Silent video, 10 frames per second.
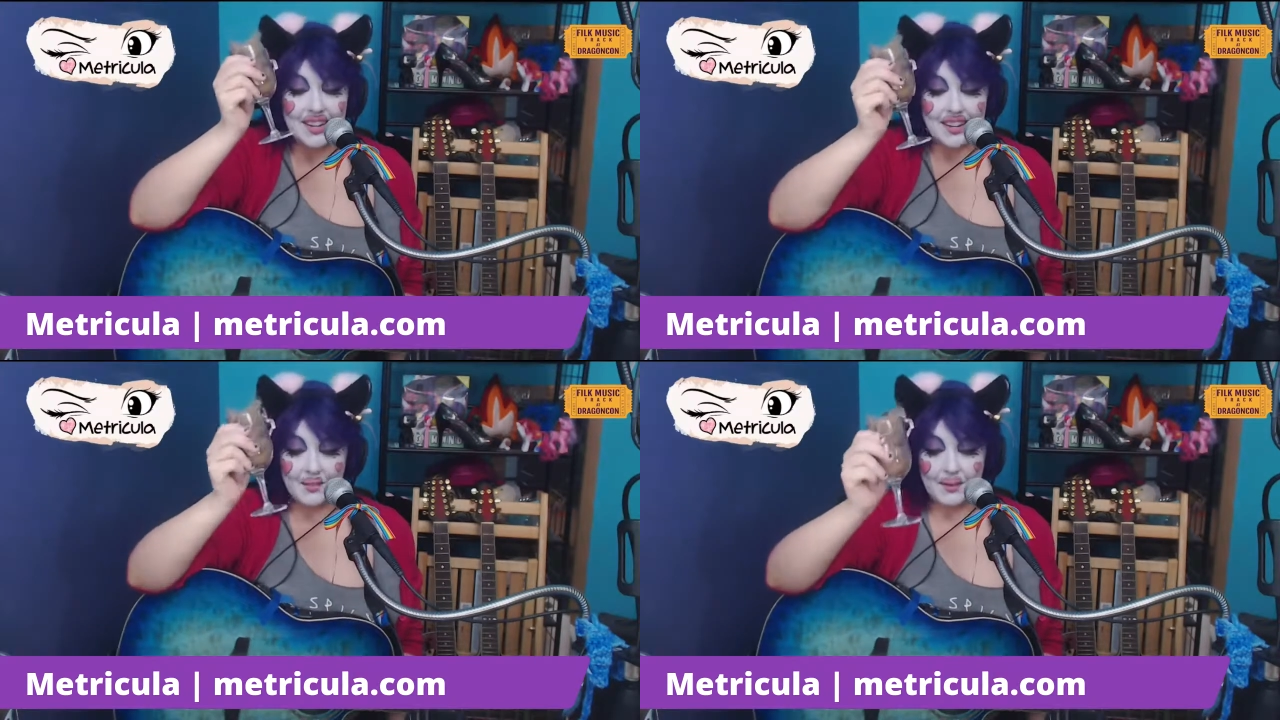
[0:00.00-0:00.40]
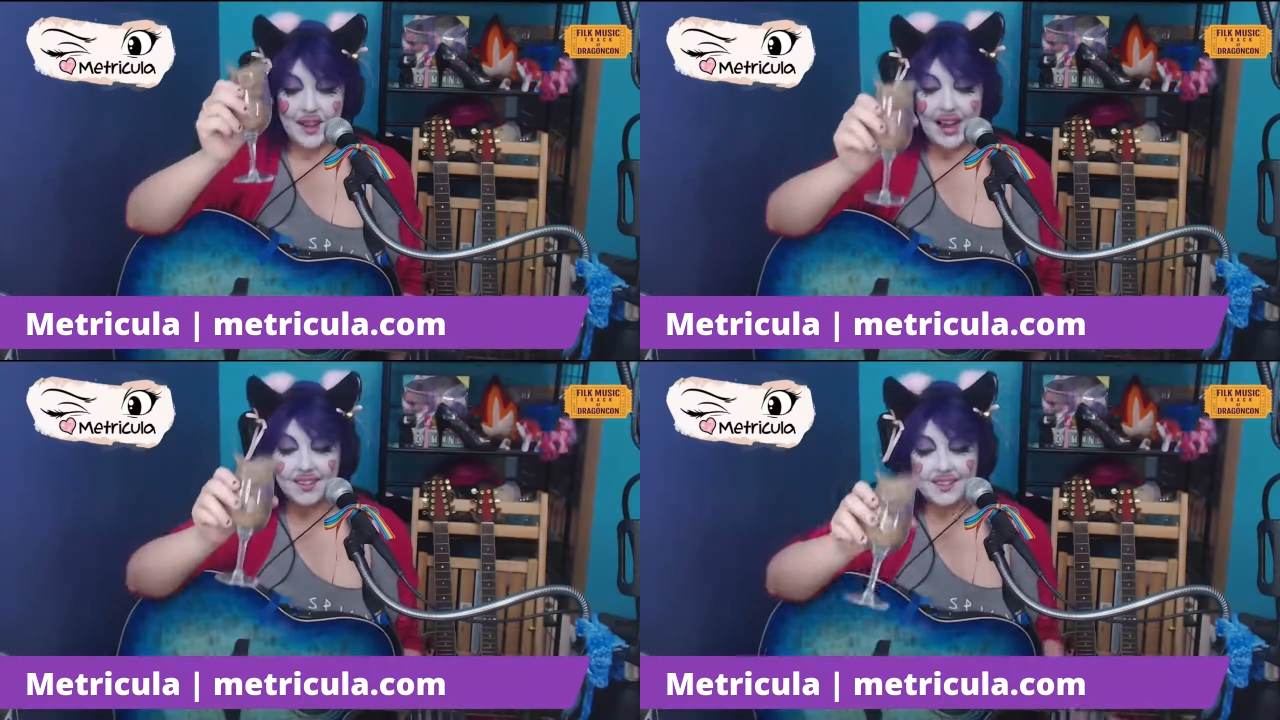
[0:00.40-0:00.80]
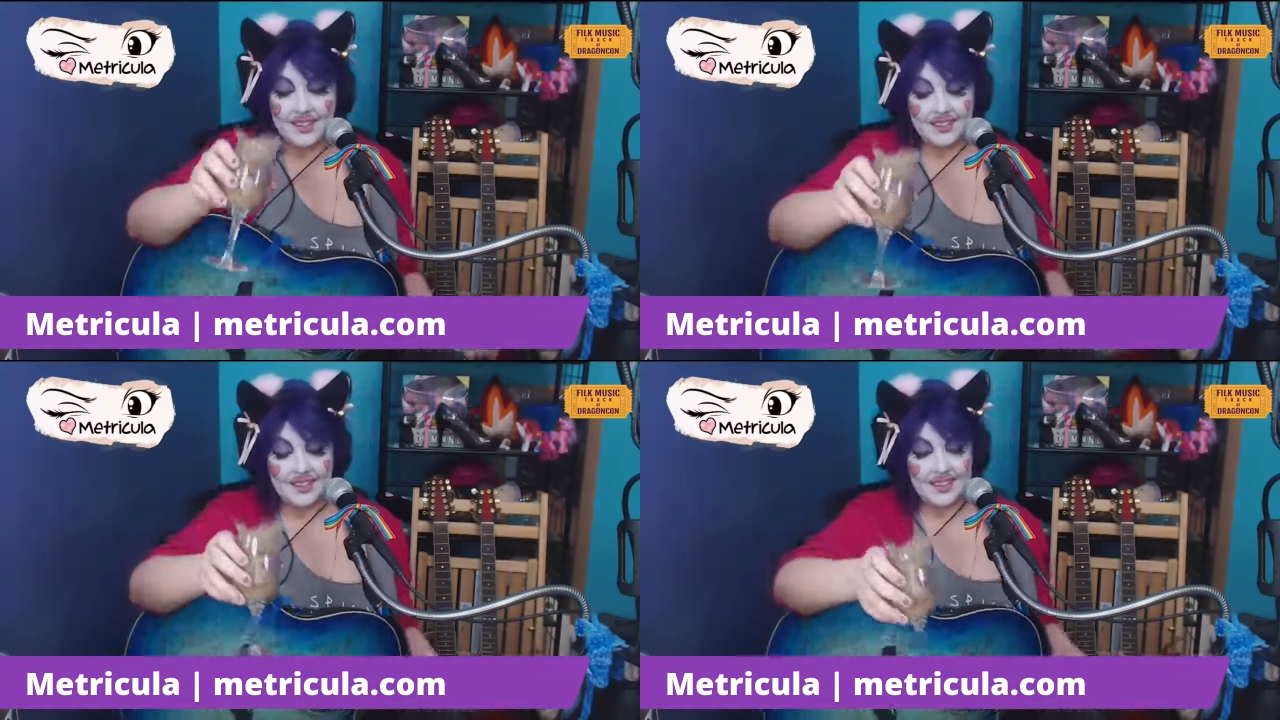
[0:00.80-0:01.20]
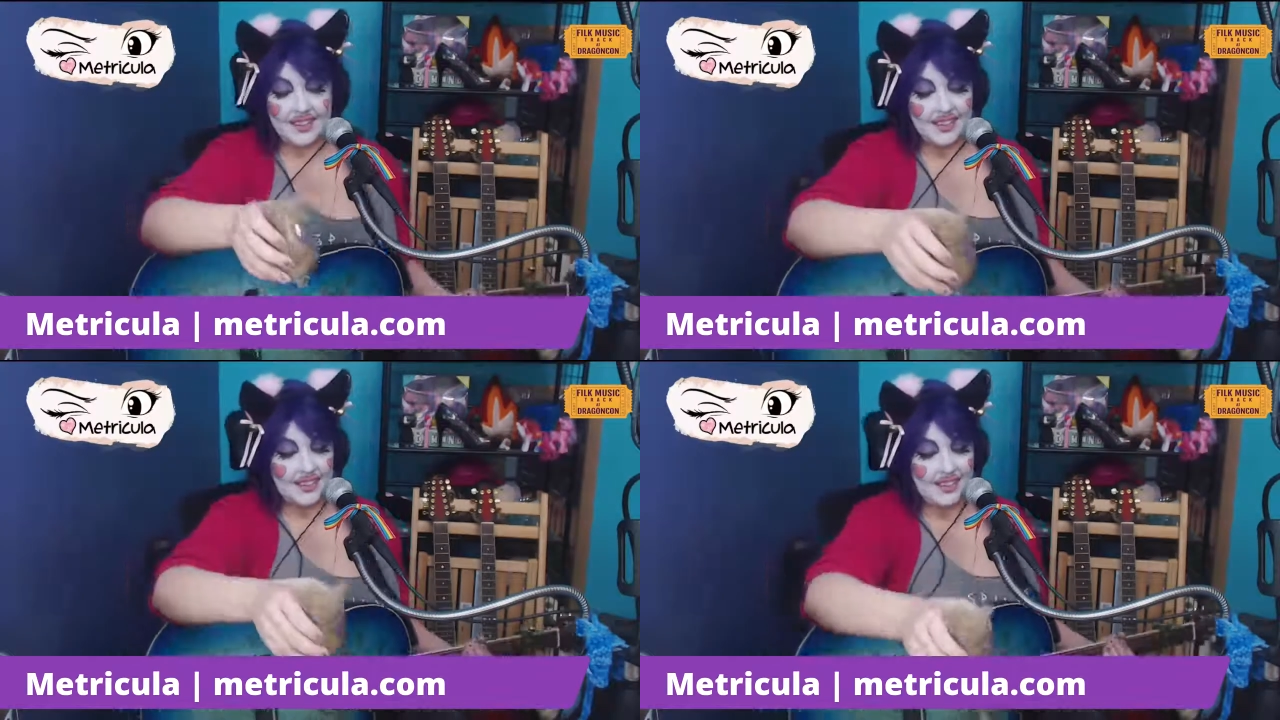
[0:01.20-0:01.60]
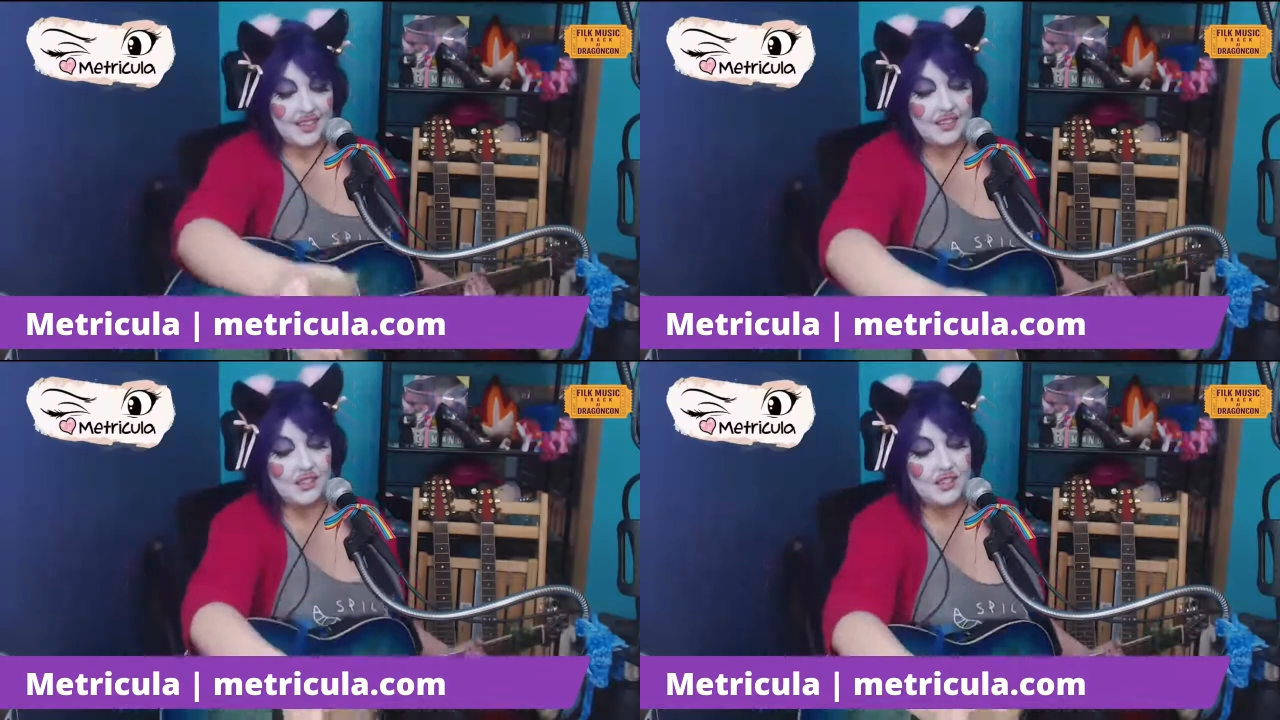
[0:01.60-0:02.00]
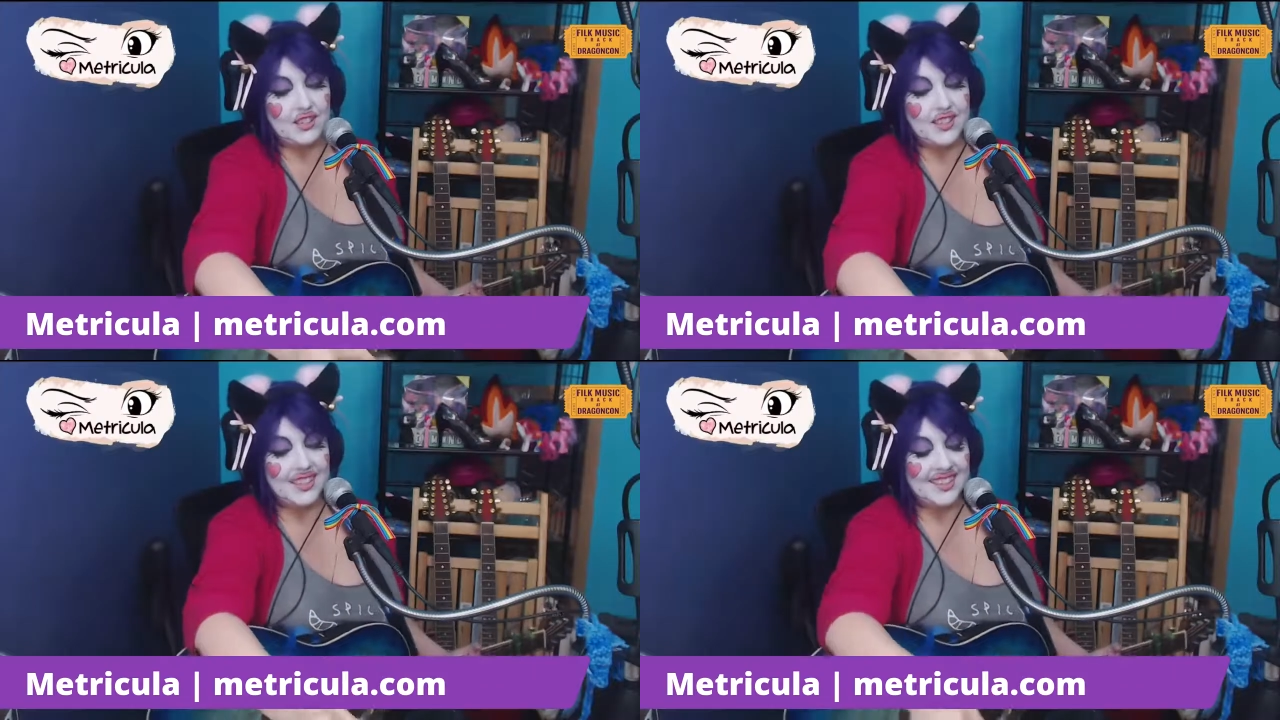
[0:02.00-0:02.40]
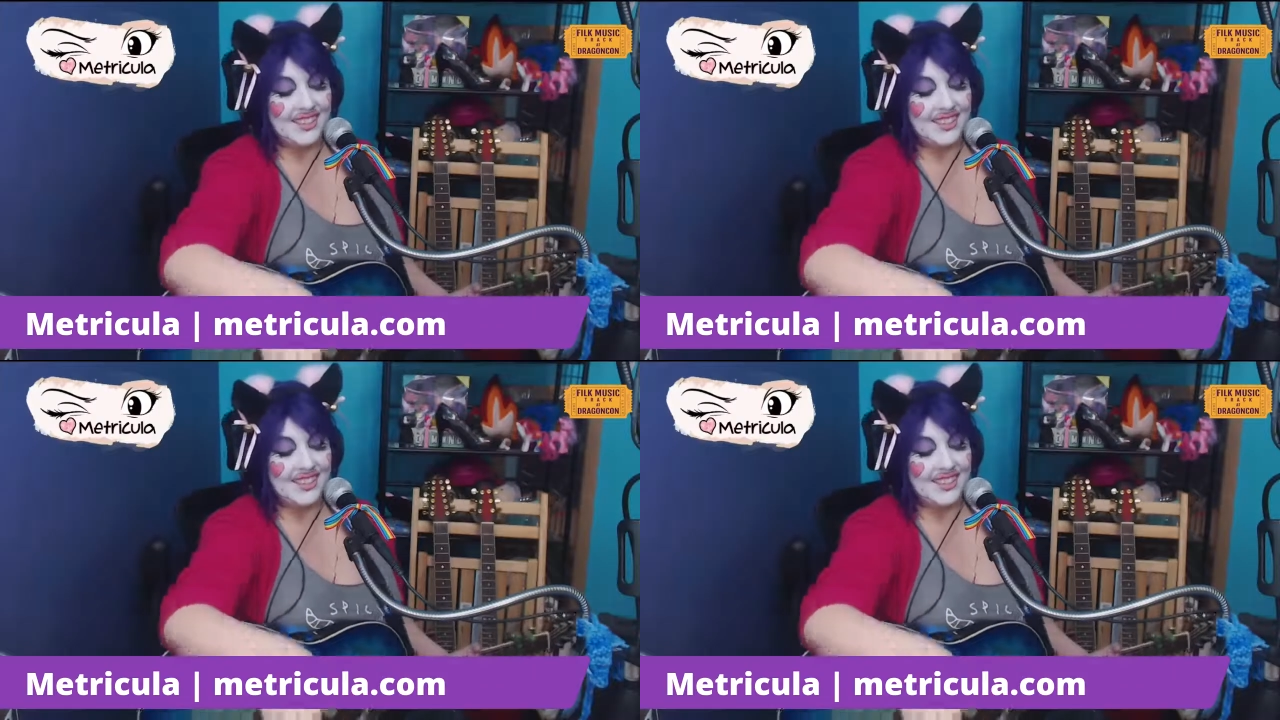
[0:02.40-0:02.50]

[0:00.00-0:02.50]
because we've accidentally conditioned.